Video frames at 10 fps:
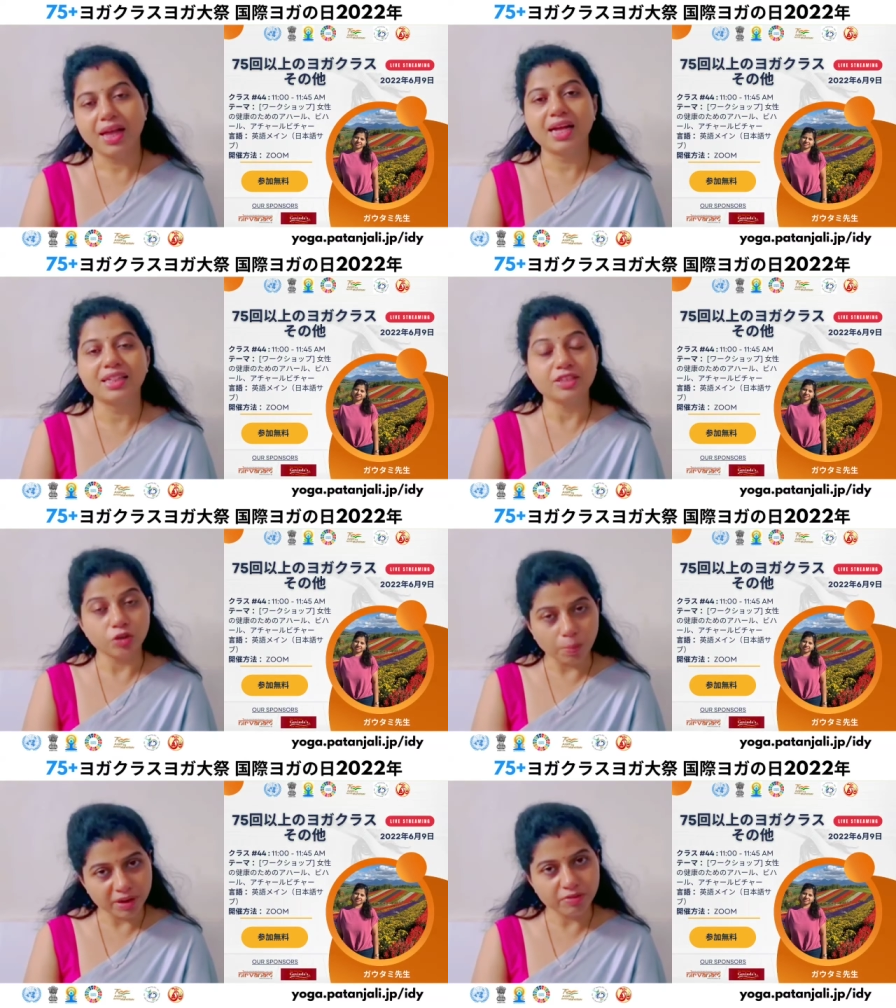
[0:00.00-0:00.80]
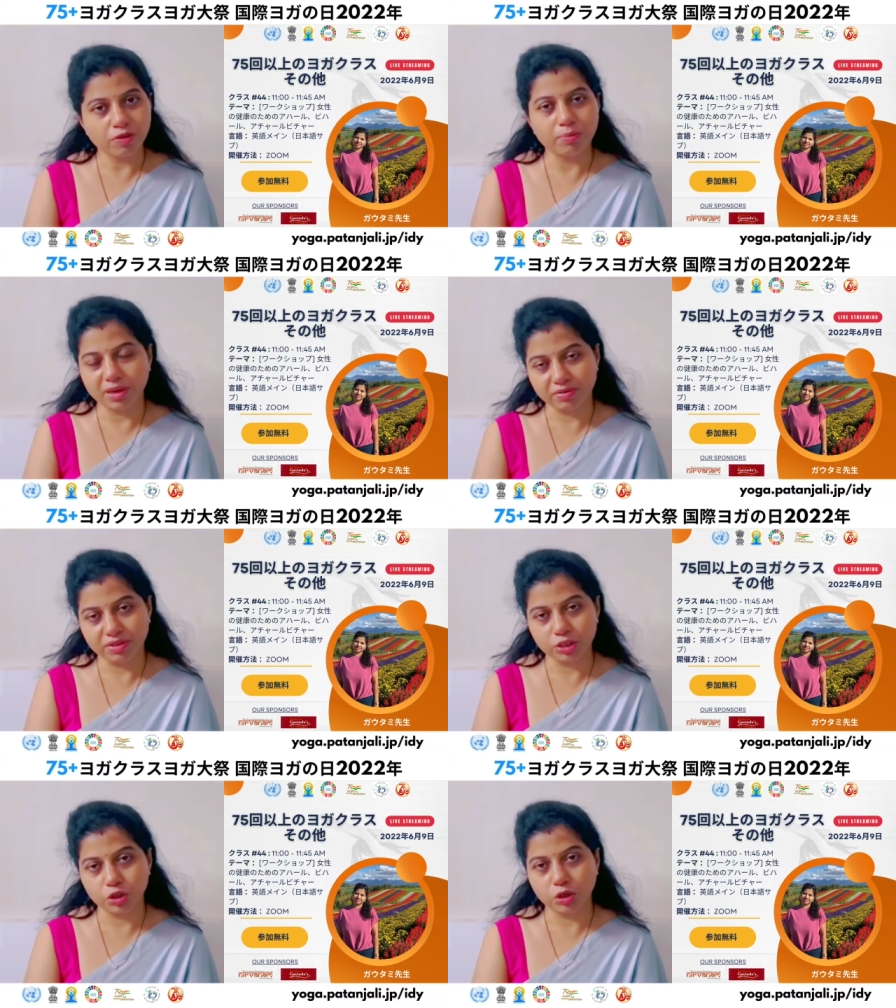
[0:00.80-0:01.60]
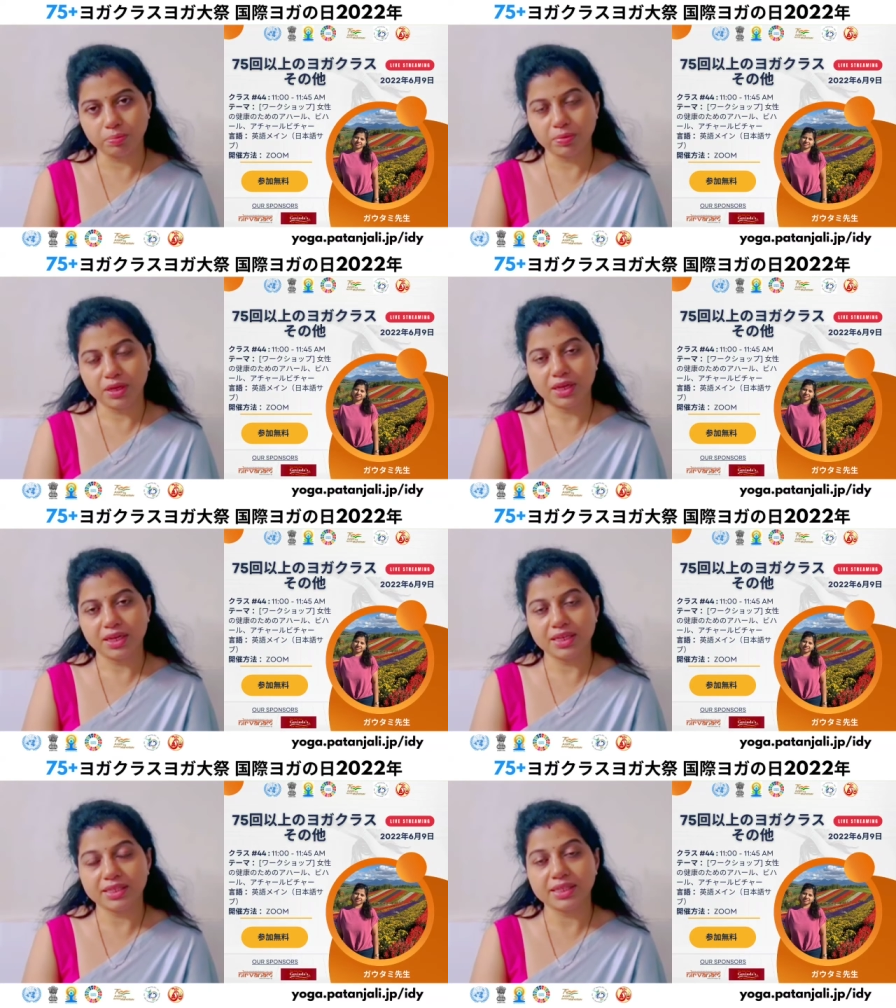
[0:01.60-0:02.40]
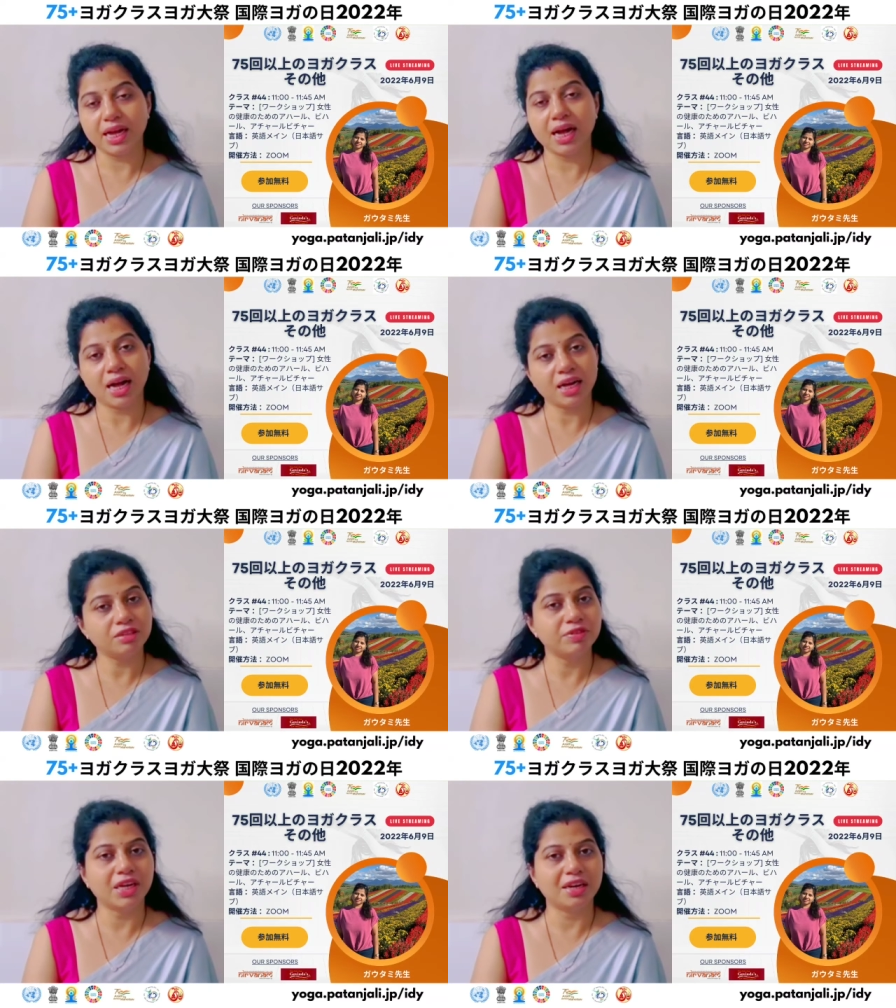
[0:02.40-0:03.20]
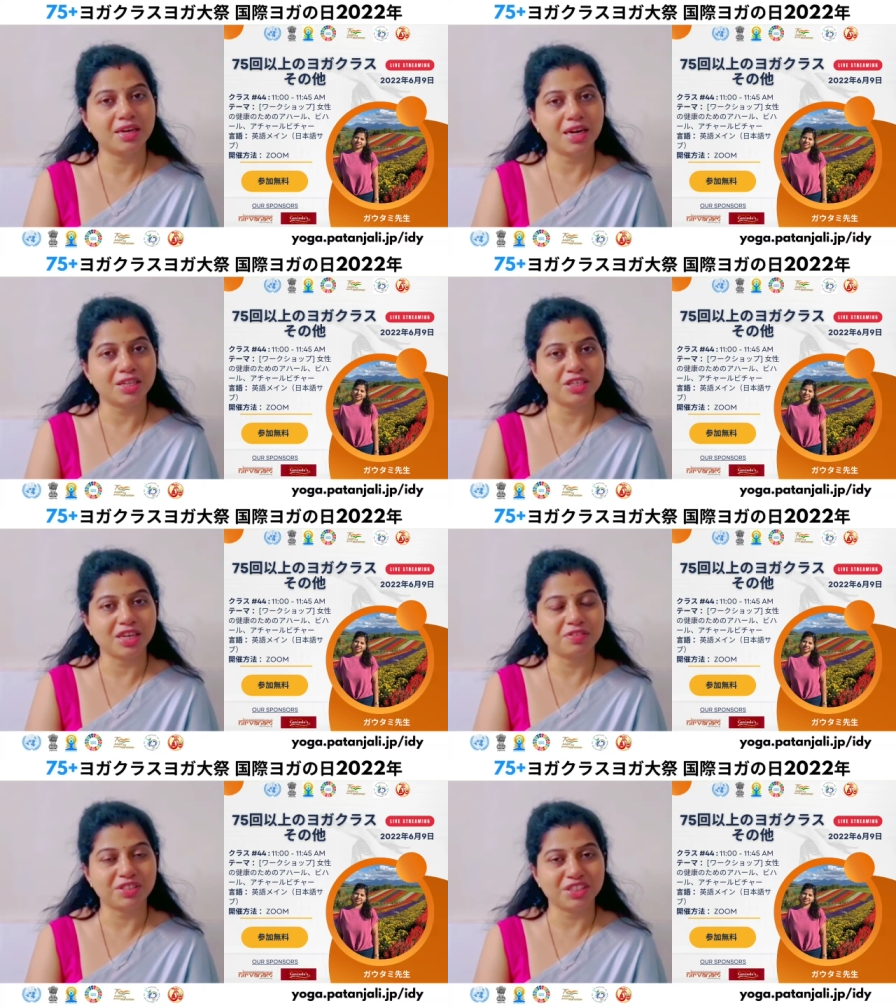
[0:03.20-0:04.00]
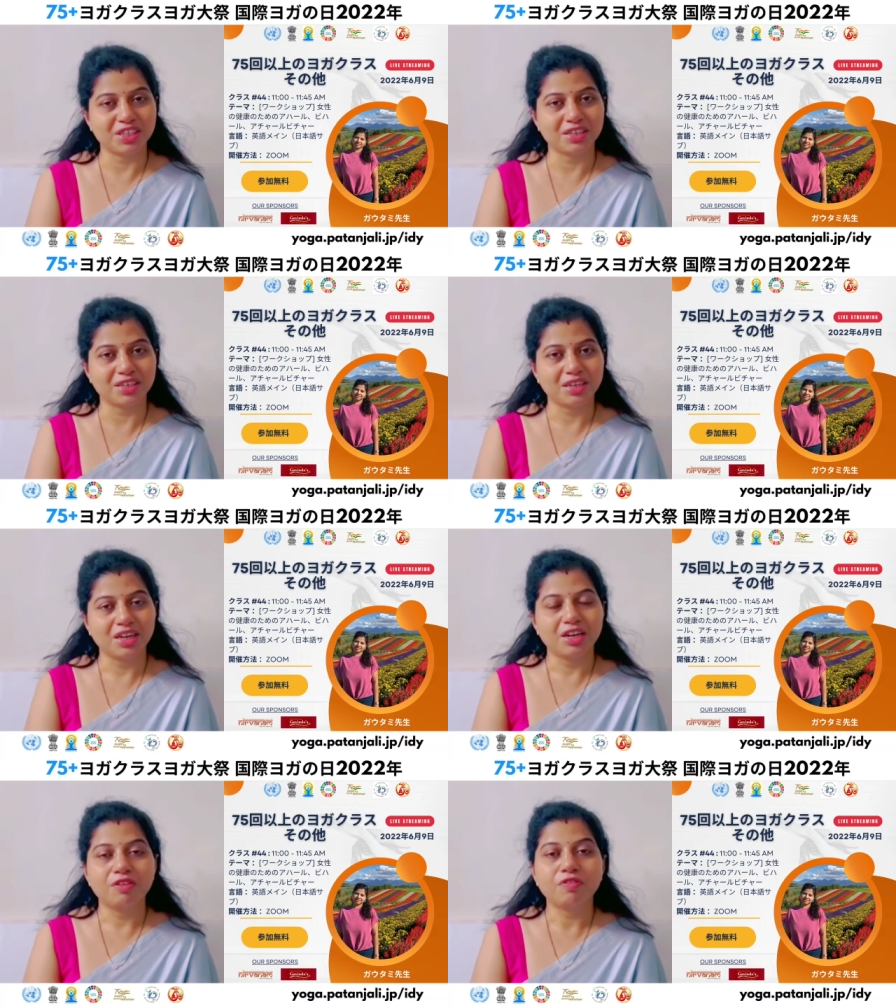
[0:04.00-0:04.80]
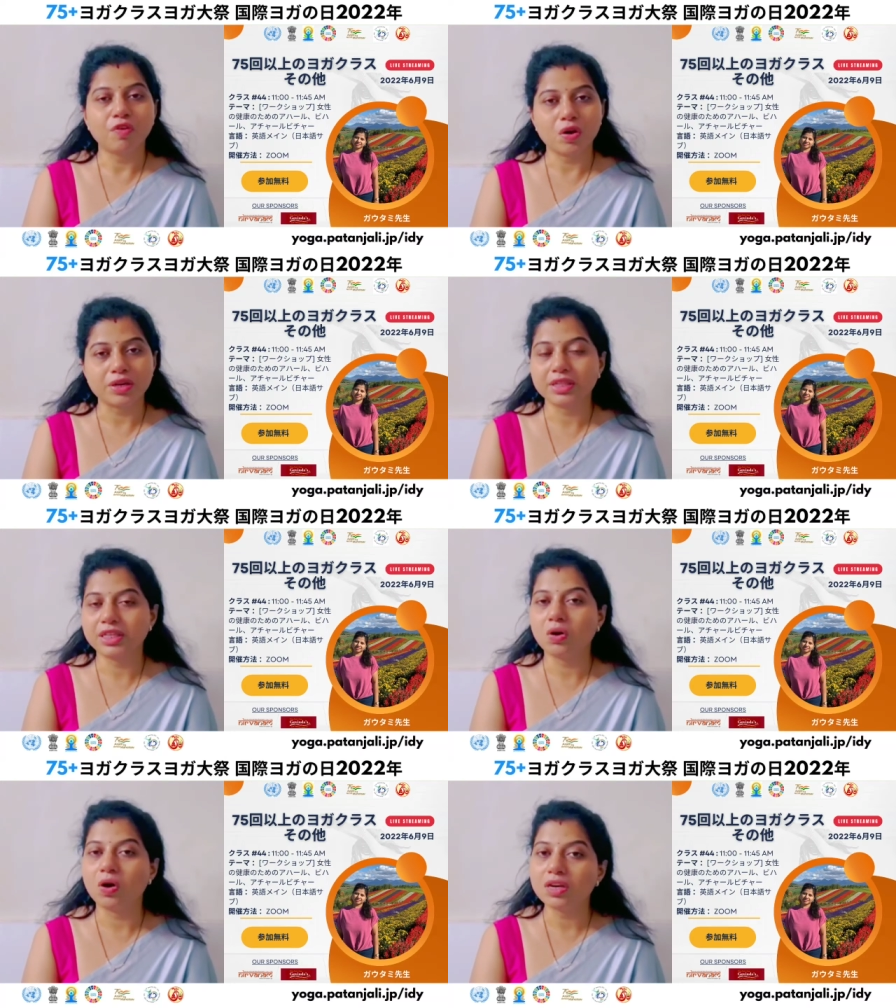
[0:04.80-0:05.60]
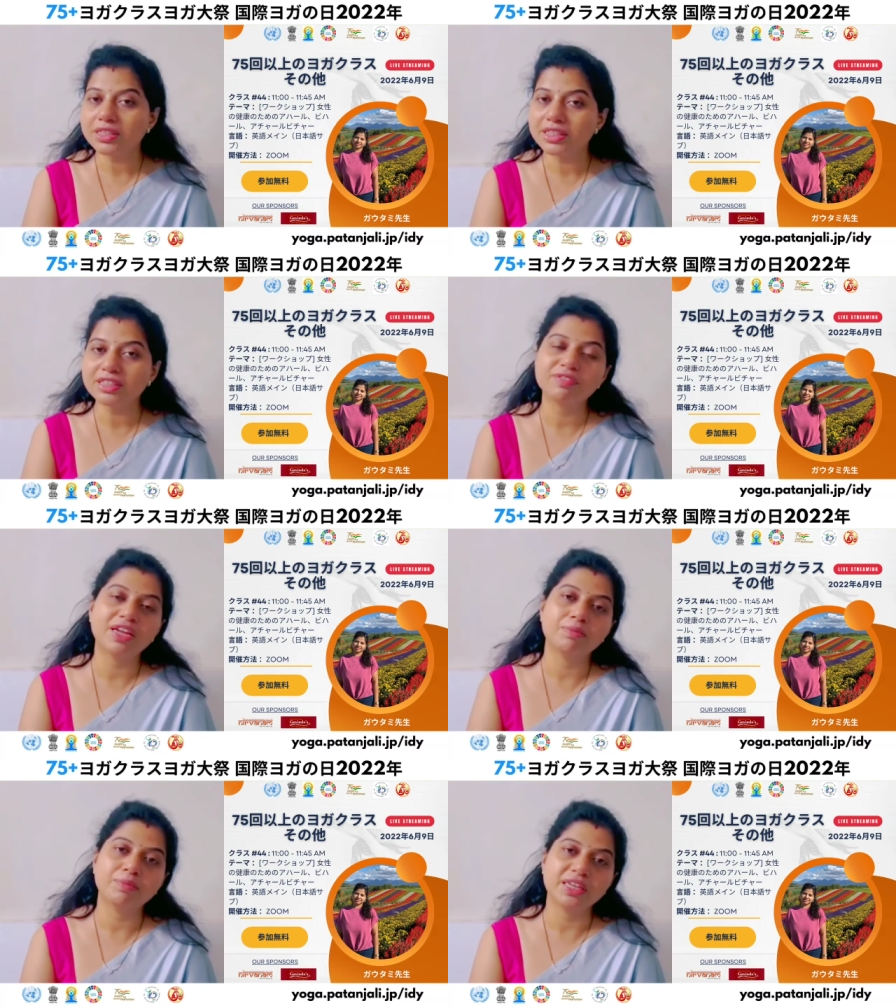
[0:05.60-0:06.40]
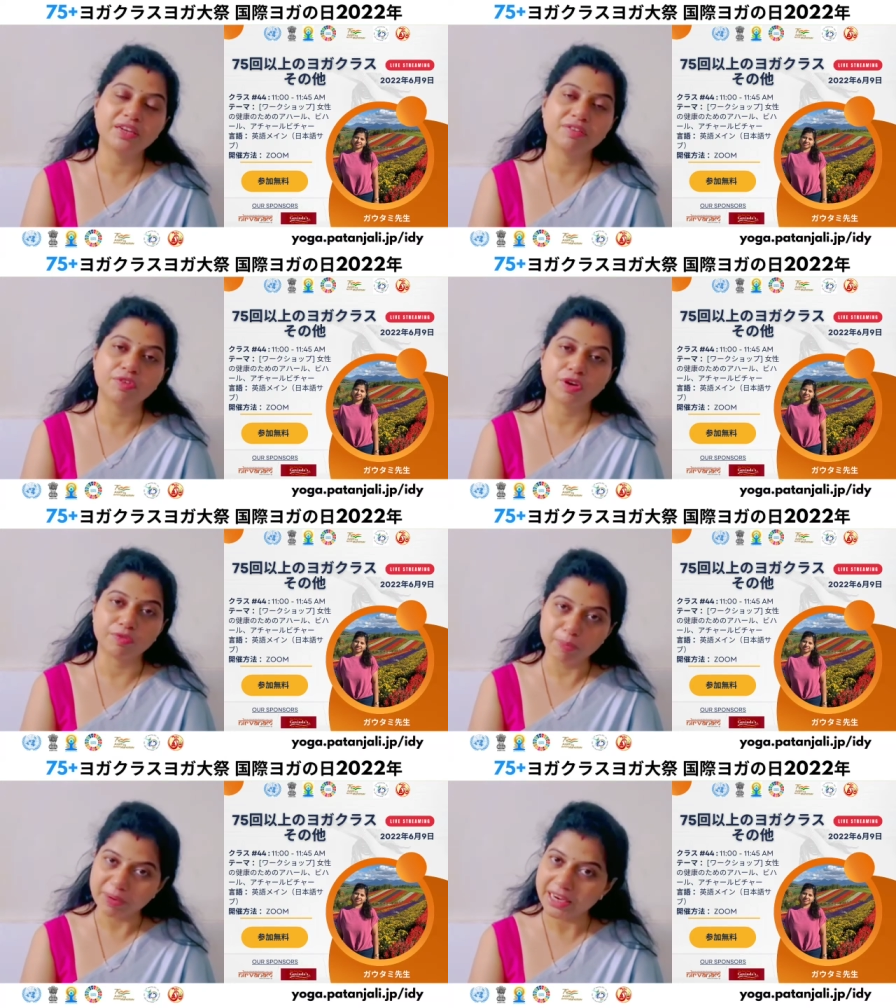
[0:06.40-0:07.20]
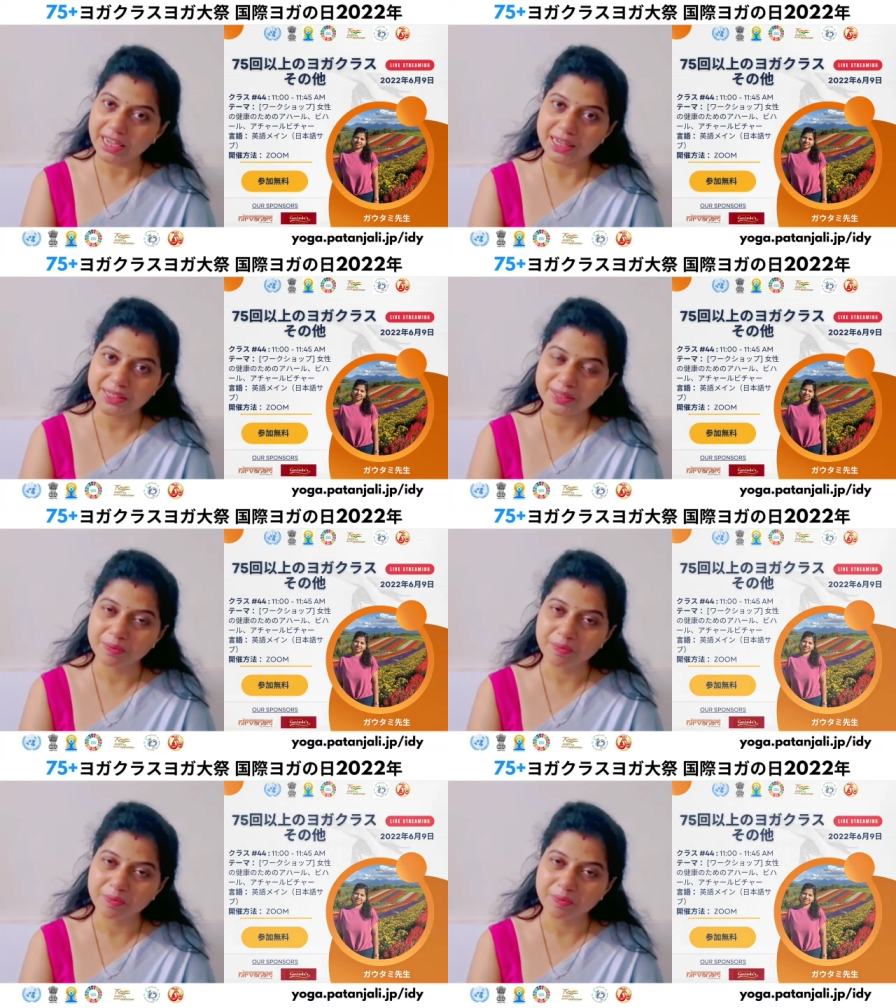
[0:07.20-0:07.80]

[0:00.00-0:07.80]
And the topic for my workshop is Ahar, Vihar, Achar, Vichar for the holistic well-being for women health.